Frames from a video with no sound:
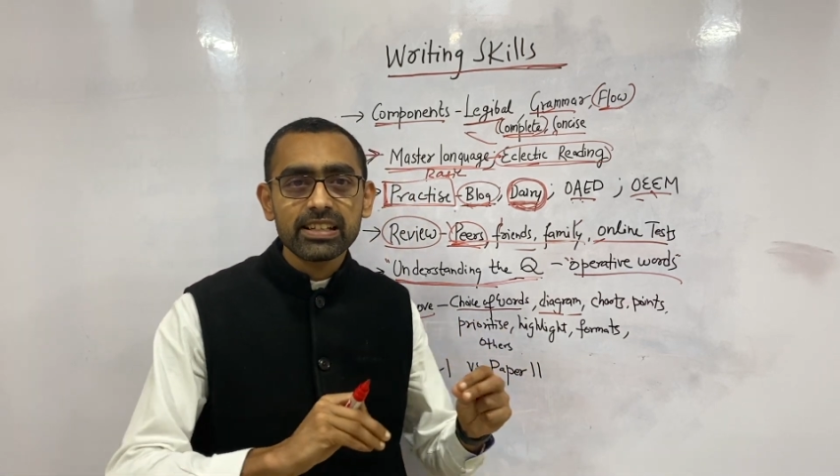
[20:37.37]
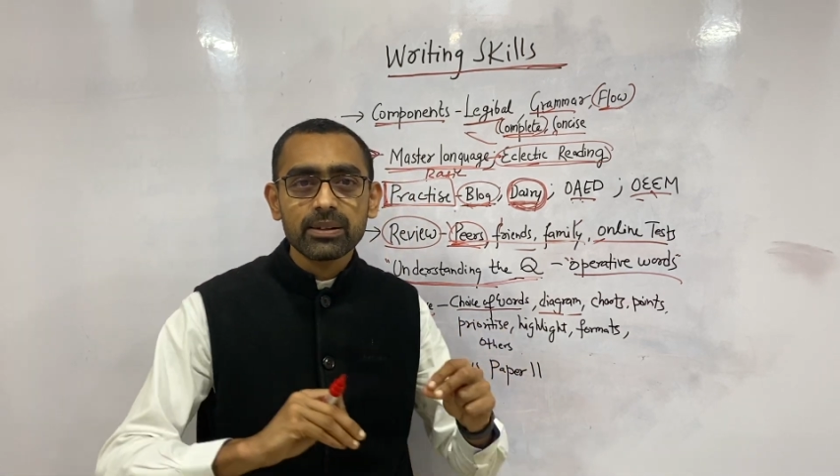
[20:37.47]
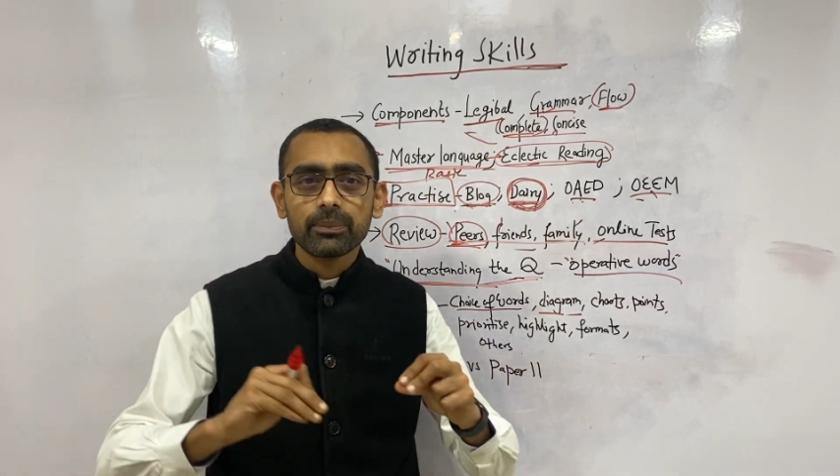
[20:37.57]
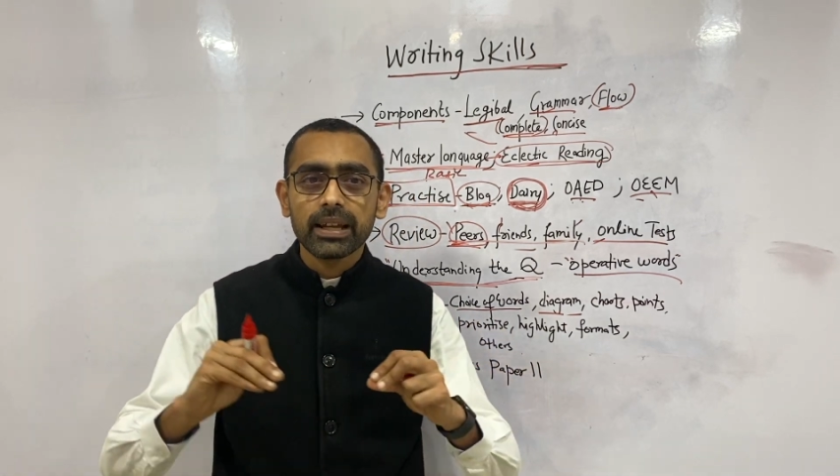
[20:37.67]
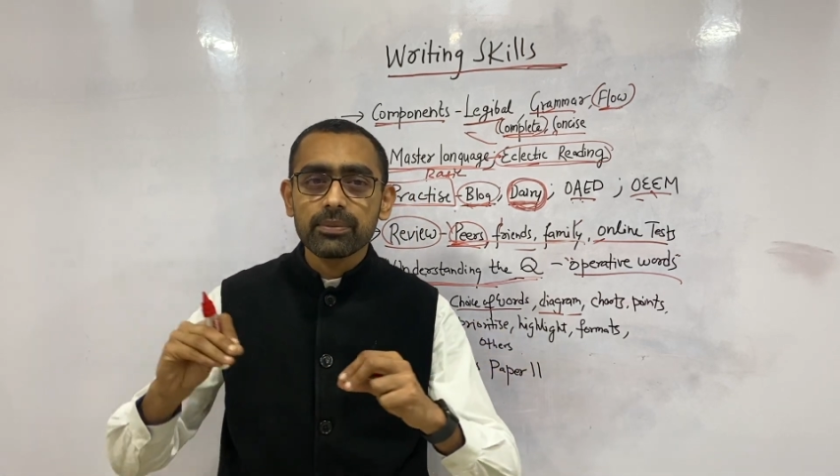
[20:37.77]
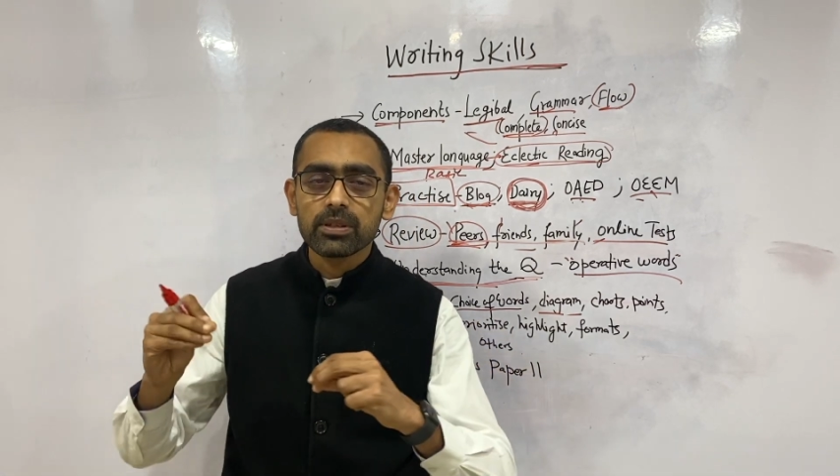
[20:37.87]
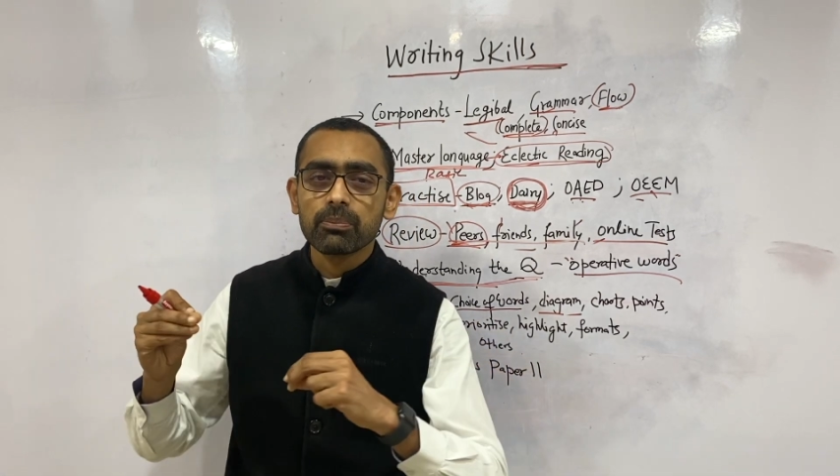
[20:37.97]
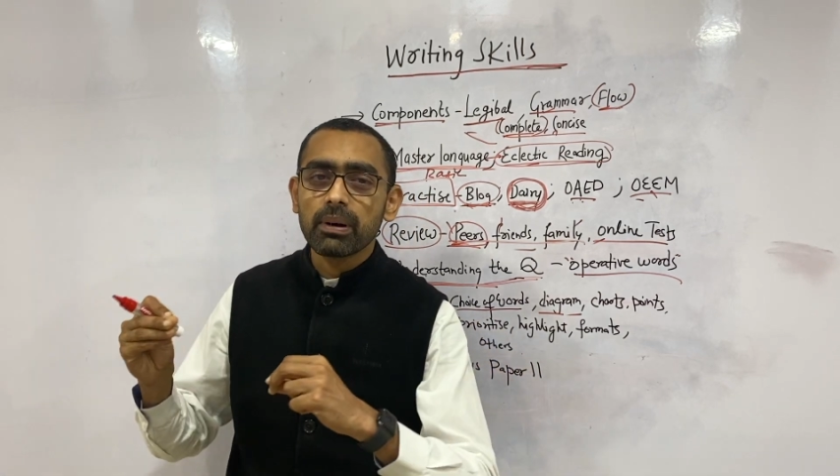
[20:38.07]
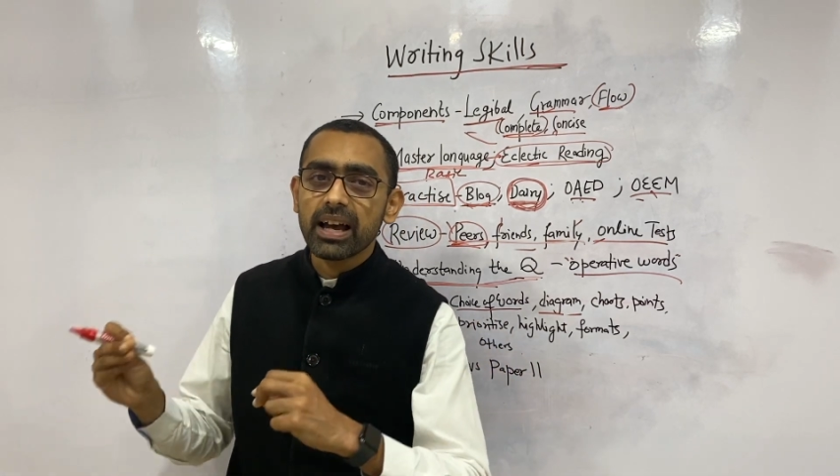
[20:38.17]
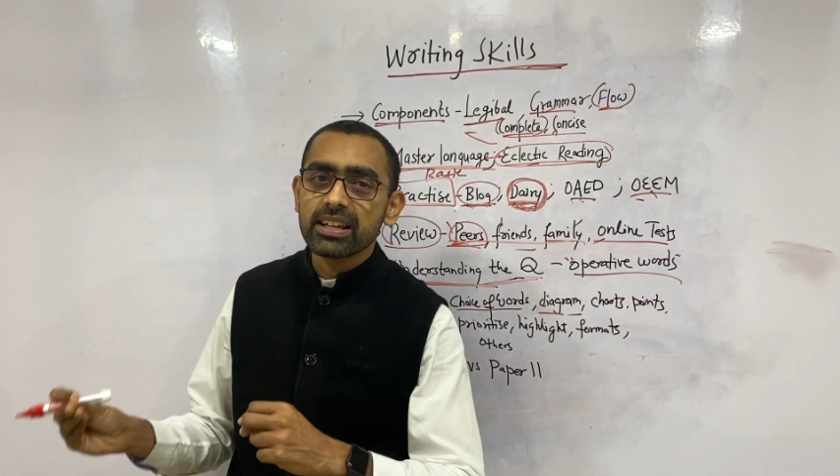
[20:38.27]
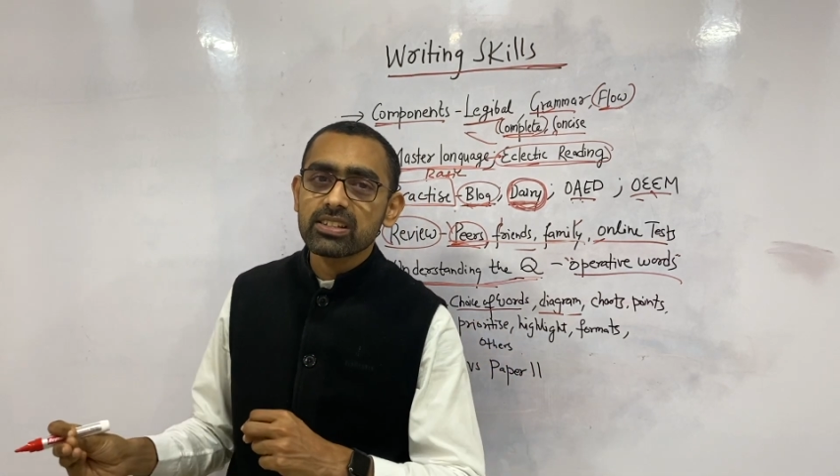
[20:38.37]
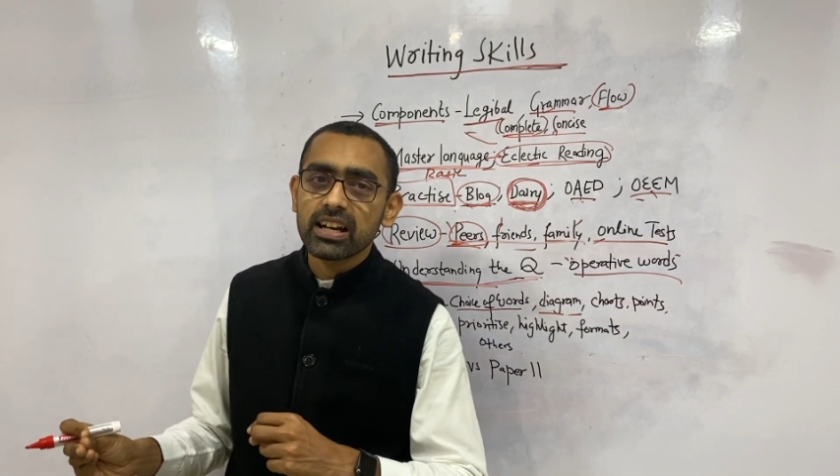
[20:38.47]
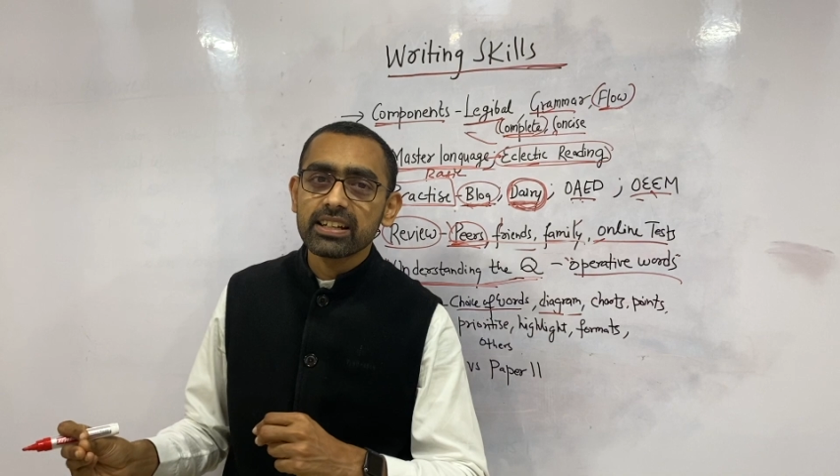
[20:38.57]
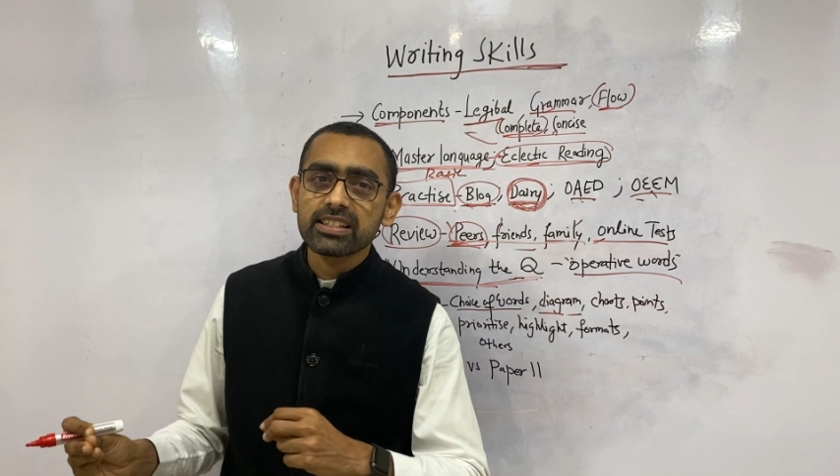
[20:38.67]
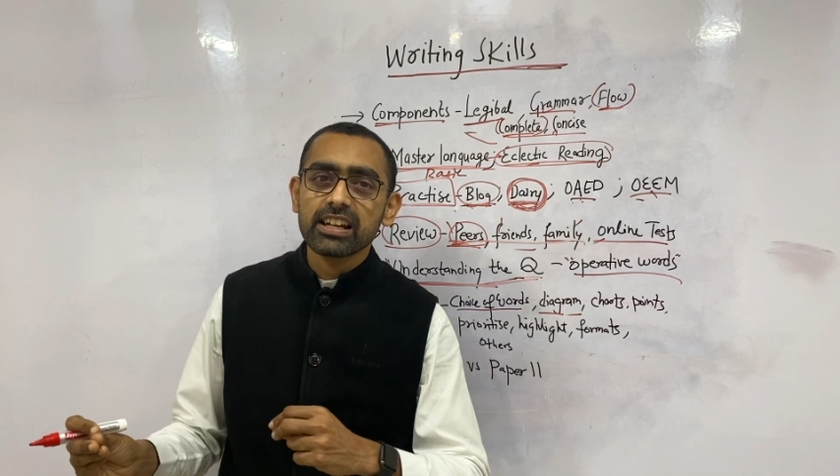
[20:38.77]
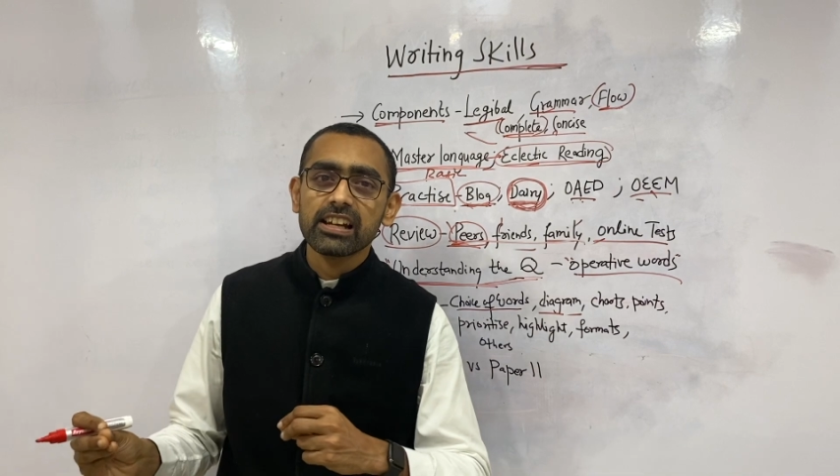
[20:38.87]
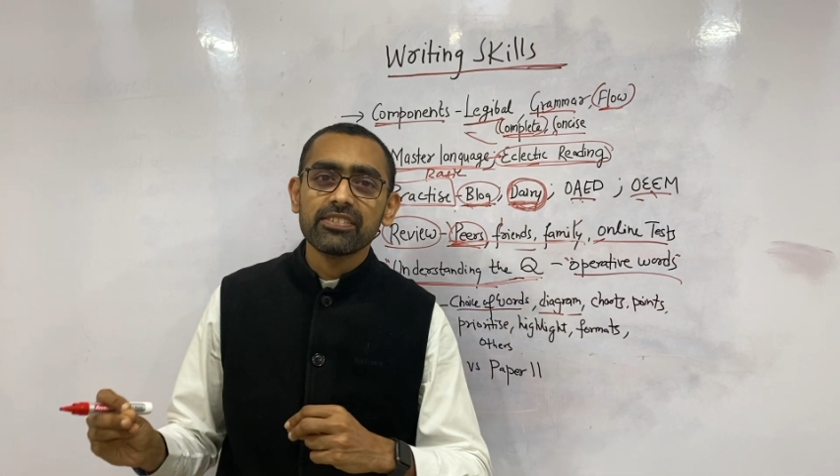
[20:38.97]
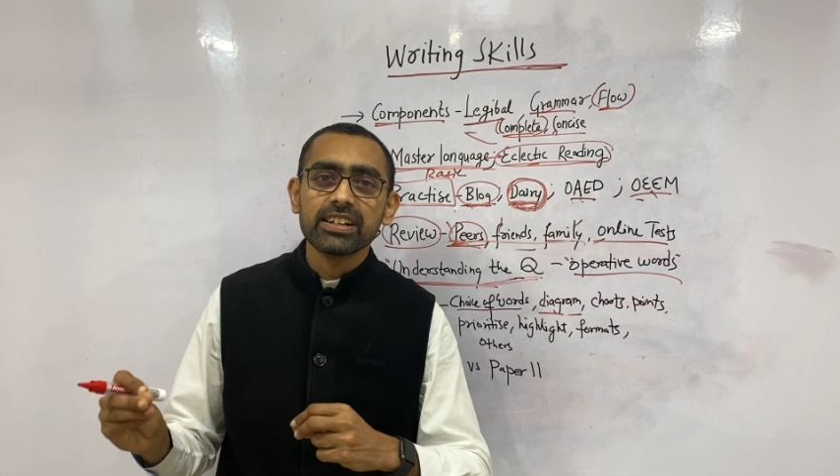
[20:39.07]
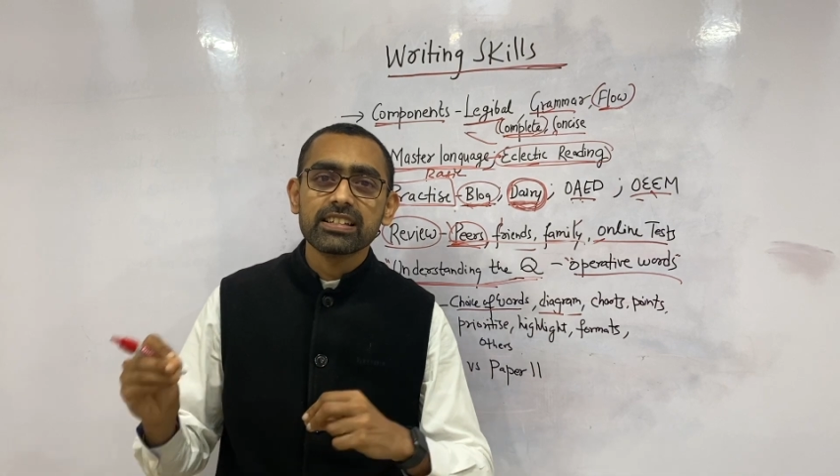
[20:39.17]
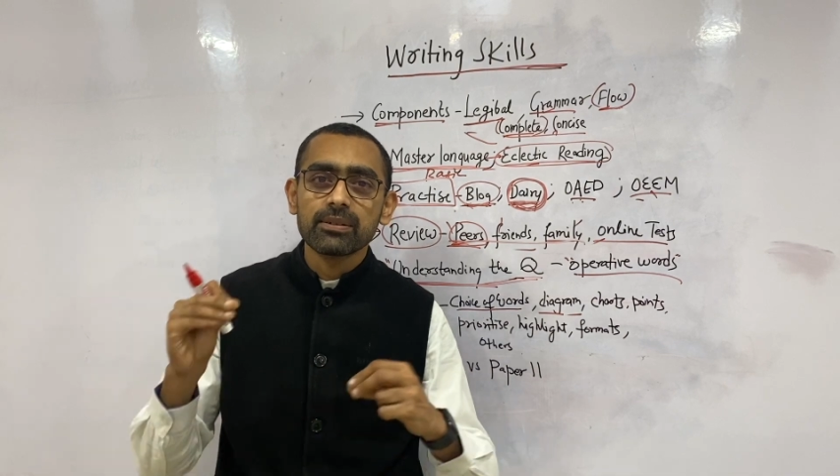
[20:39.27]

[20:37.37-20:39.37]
sometimes a pie chart is relevant,